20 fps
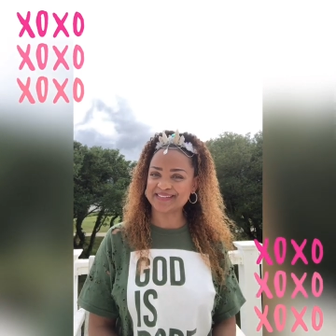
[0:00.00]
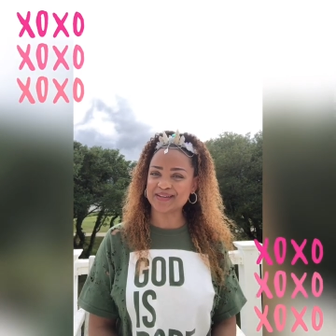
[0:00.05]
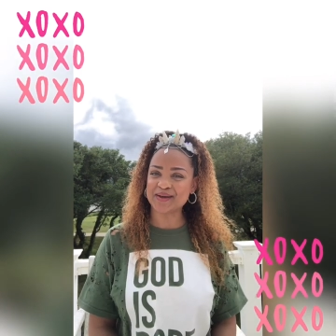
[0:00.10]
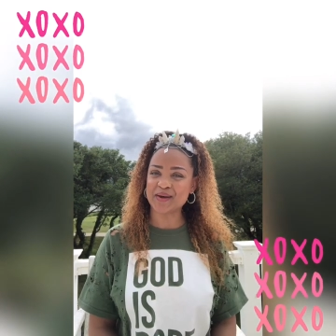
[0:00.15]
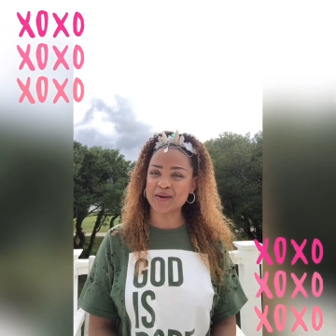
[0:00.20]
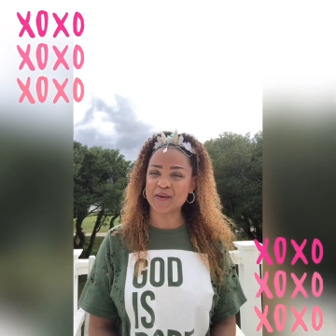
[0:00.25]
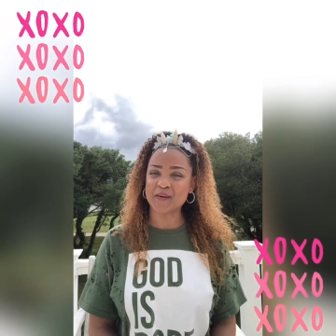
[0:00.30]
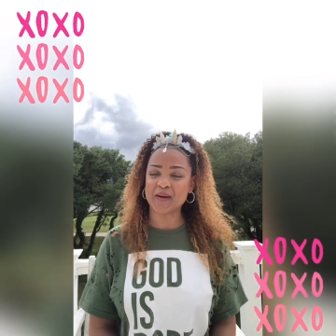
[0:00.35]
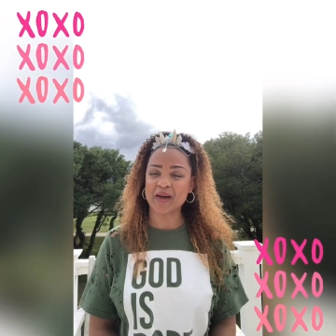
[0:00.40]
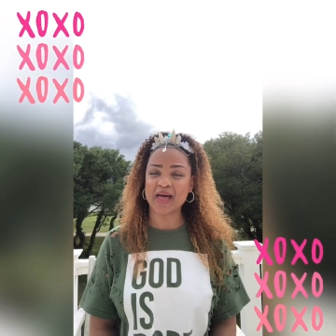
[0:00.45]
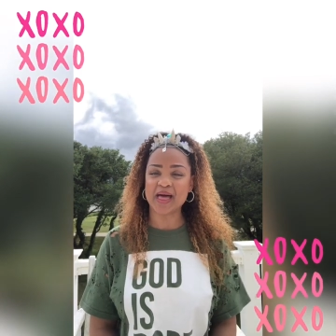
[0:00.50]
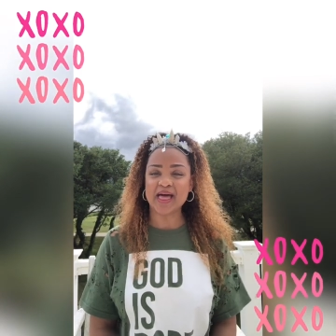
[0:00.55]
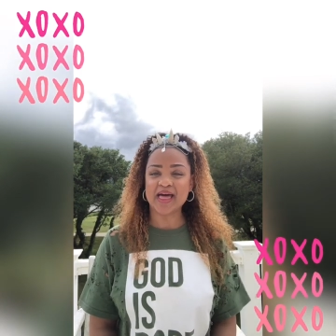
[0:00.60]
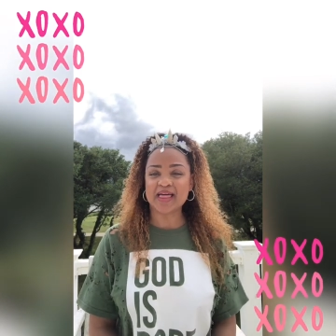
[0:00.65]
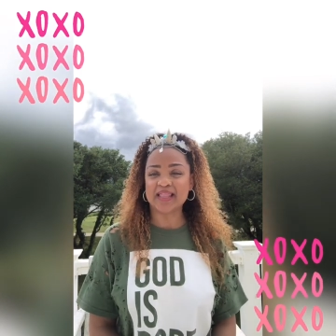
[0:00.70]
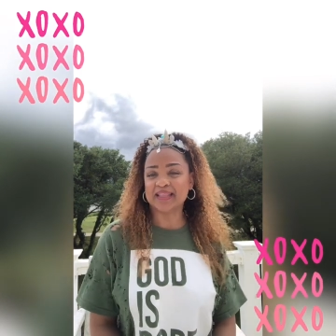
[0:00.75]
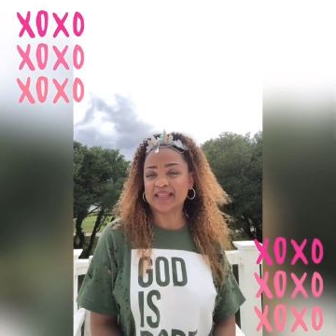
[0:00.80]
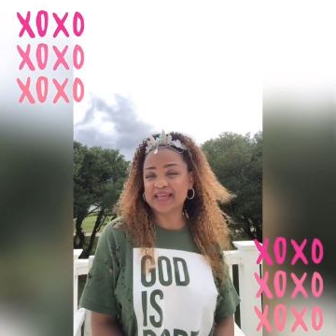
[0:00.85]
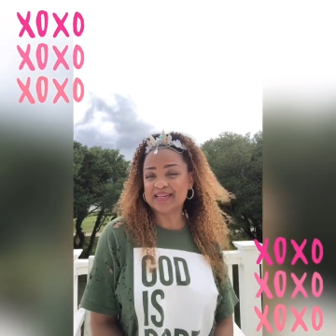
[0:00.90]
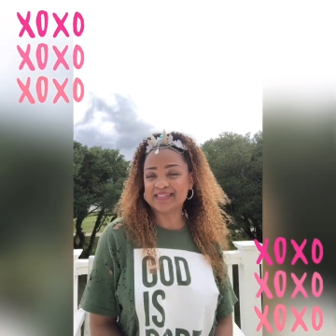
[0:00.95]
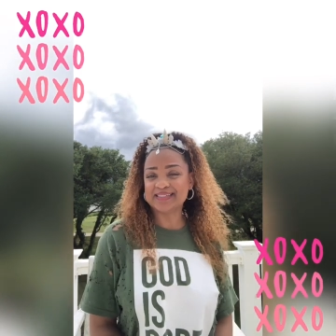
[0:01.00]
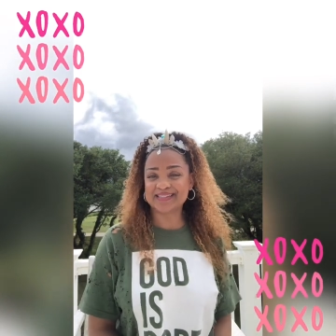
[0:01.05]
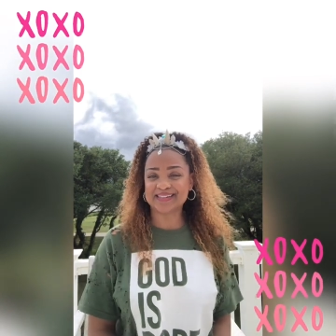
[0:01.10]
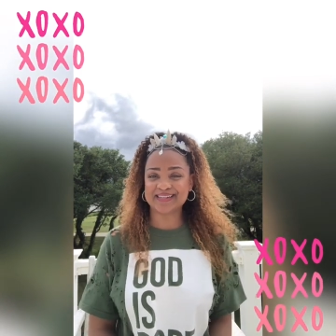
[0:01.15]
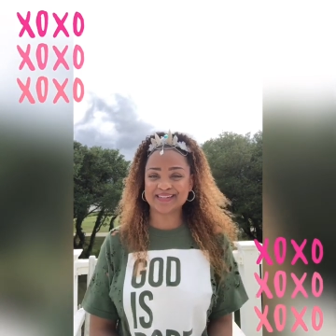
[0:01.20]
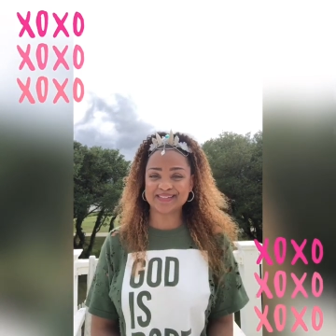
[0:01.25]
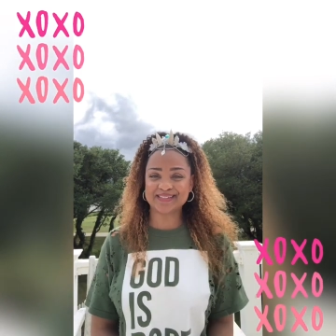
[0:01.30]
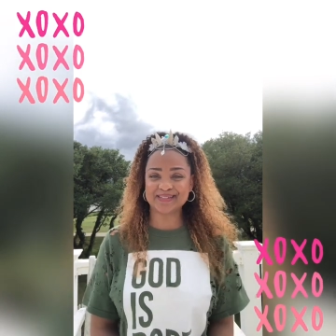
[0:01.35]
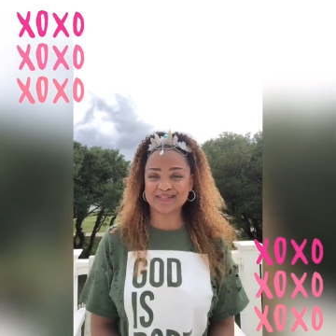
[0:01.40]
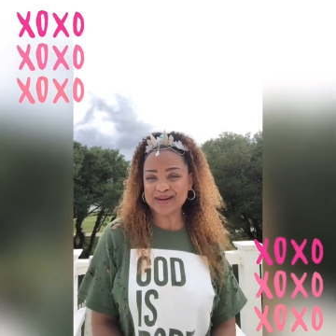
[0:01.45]
So let's
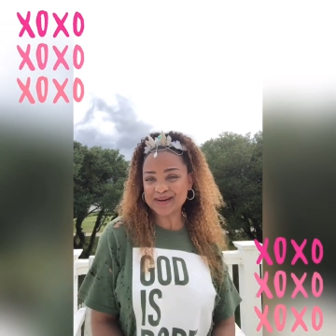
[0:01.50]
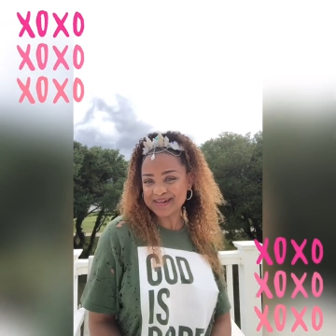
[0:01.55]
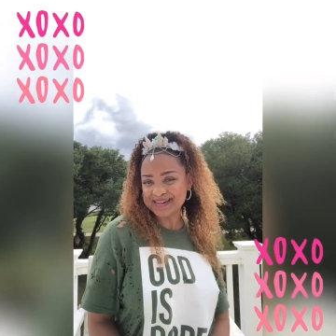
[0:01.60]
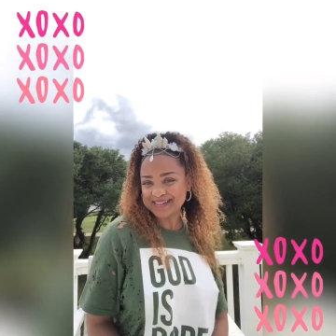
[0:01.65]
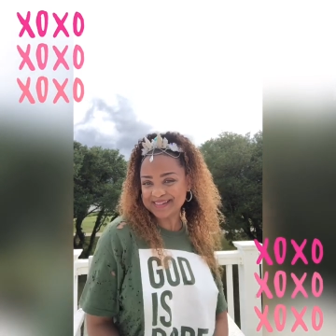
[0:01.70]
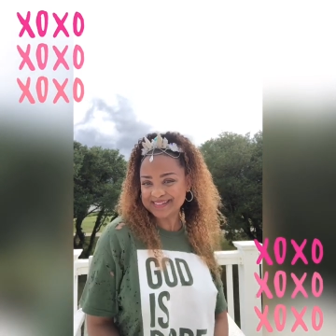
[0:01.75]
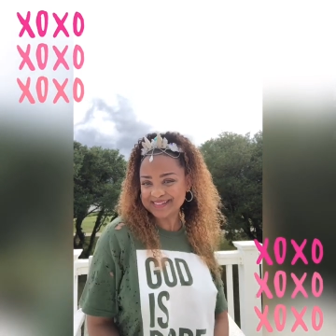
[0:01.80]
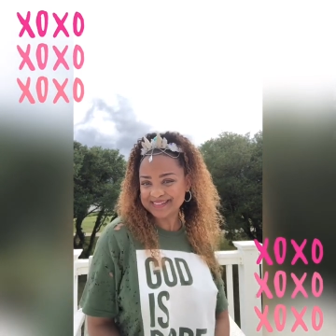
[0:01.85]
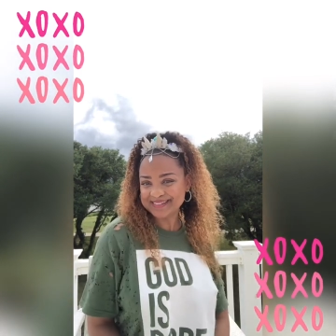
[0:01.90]
get started.